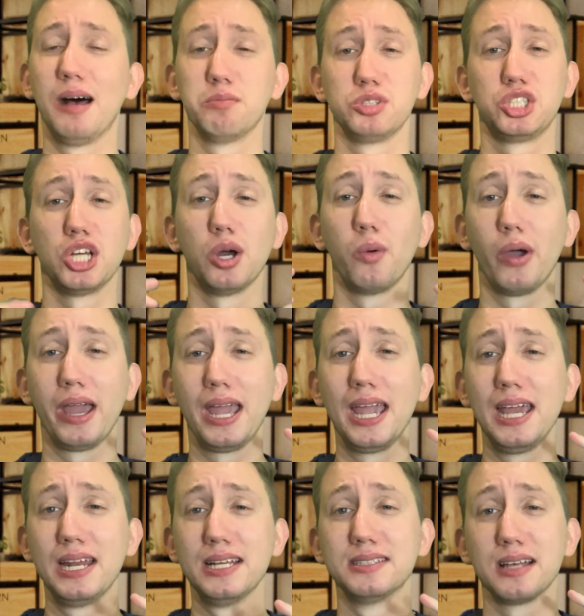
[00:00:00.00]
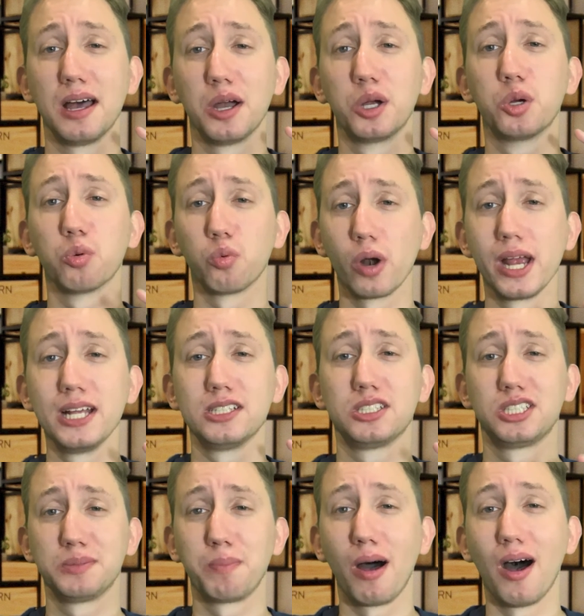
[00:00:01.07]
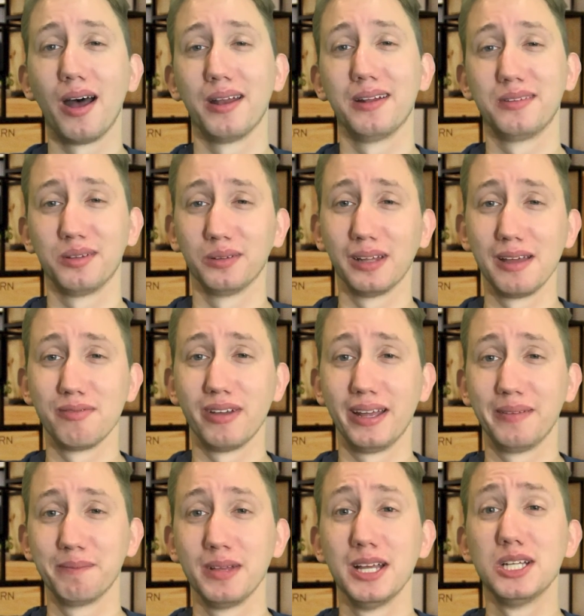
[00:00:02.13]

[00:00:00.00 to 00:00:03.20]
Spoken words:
So it is a great spot to live in.